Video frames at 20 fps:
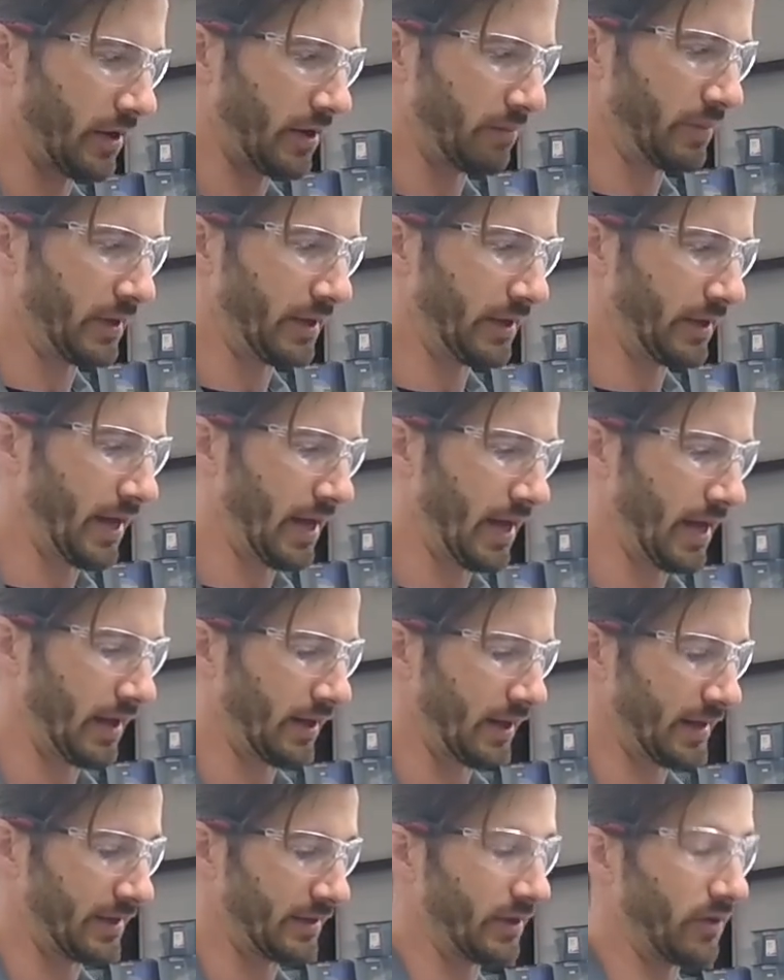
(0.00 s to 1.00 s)
I bend that.
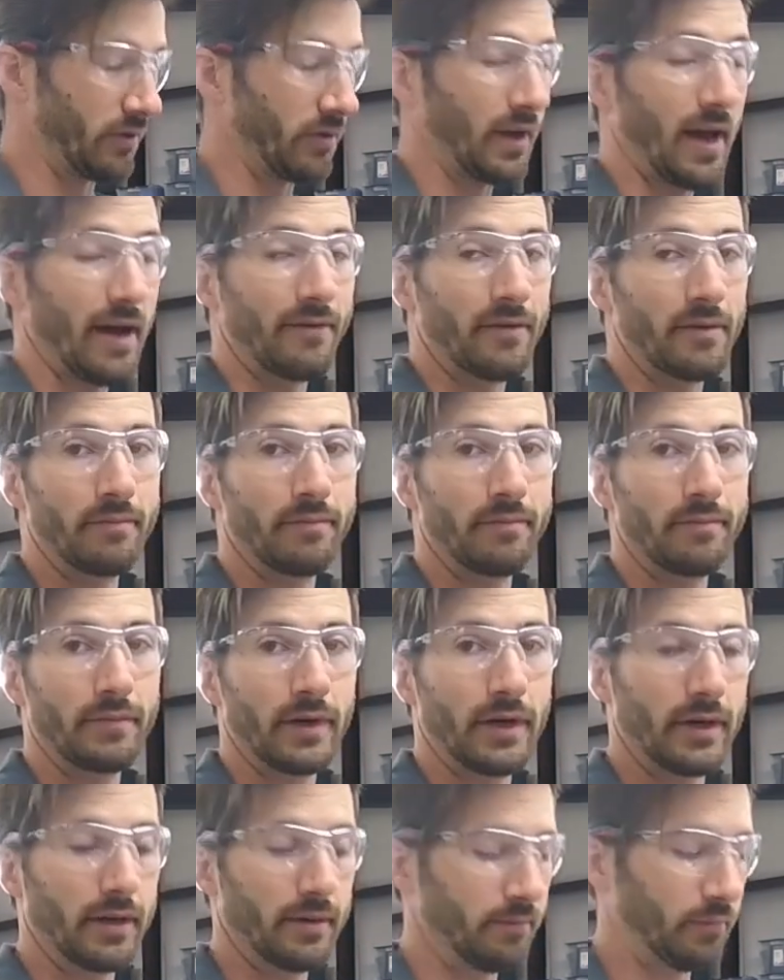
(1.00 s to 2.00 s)
I don't have
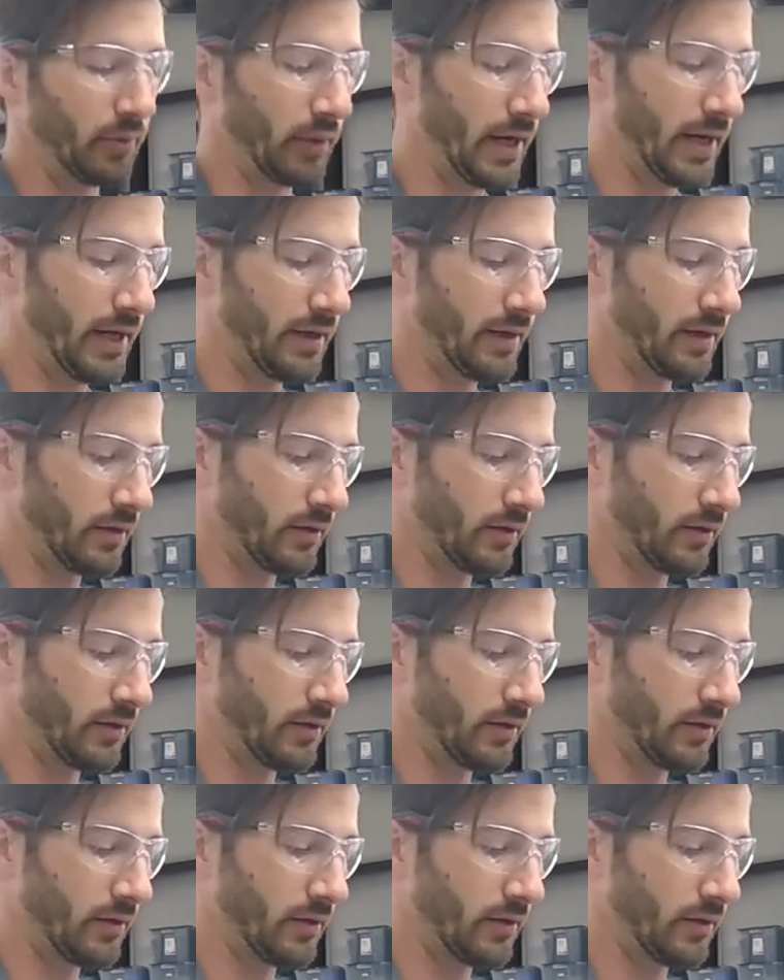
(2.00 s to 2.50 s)
a brake